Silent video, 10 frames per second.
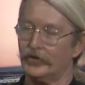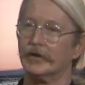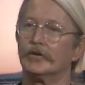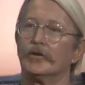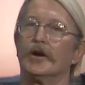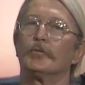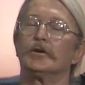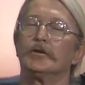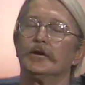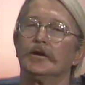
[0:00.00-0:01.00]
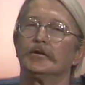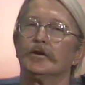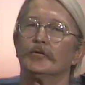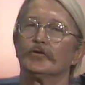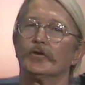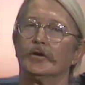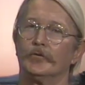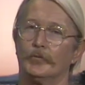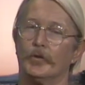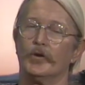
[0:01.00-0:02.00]
Check the number at the end
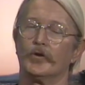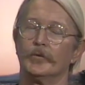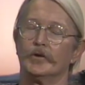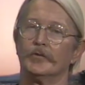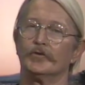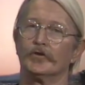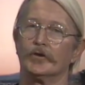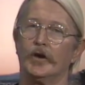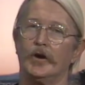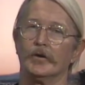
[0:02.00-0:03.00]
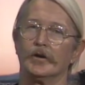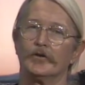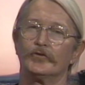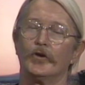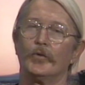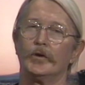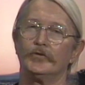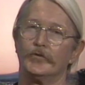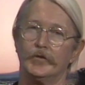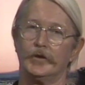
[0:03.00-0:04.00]
of the program. Give us a call. Let us know
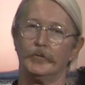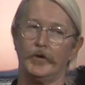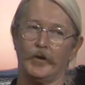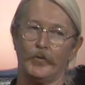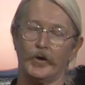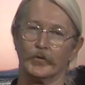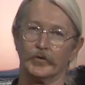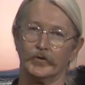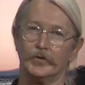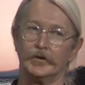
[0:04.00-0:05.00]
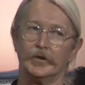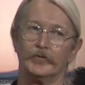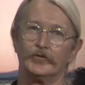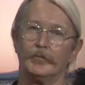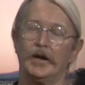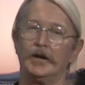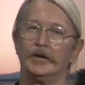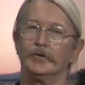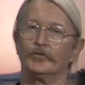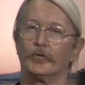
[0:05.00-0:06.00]
what you think about what we're doing. Give us some
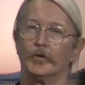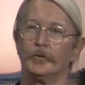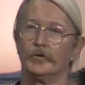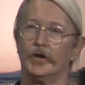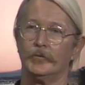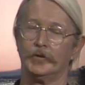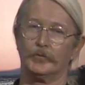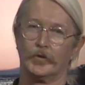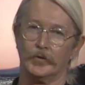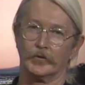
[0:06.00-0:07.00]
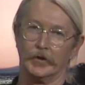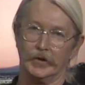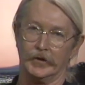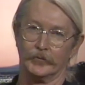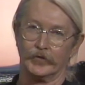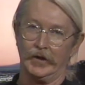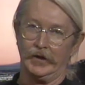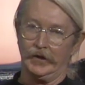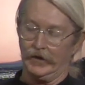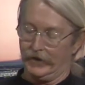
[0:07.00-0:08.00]
ideas for upcoming programs.
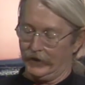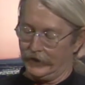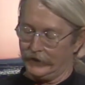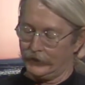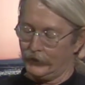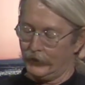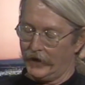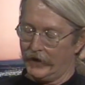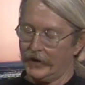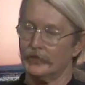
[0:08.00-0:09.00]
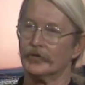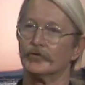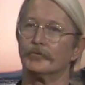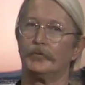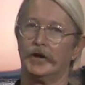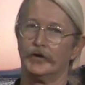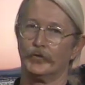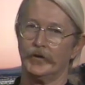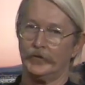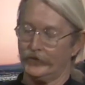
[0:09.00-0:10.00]
My name is
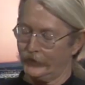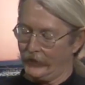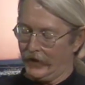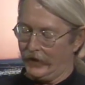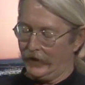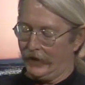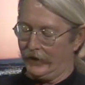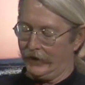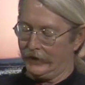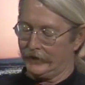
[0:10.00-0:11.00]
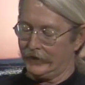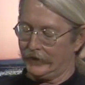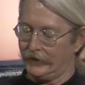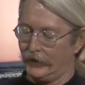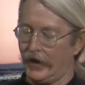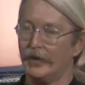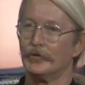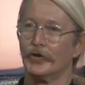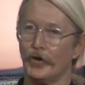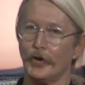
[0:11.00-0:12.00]
Mike Rivas, and
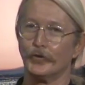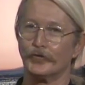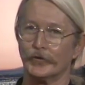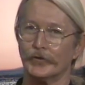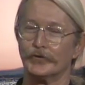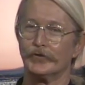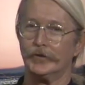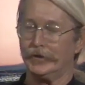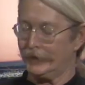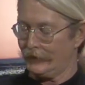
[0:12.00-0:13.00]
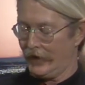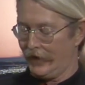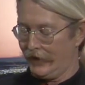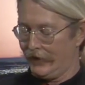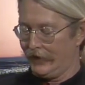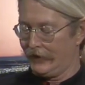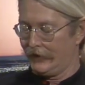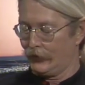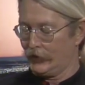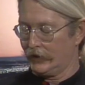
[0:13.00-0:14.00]
I'm your host for this thing.
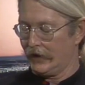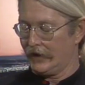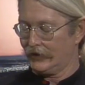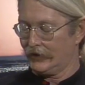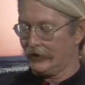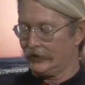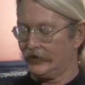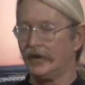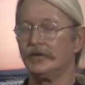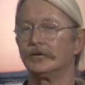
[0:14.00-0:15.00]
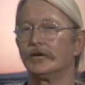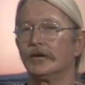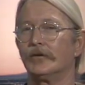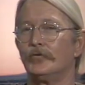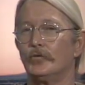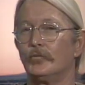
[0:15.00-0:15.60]
We'd like to tell you that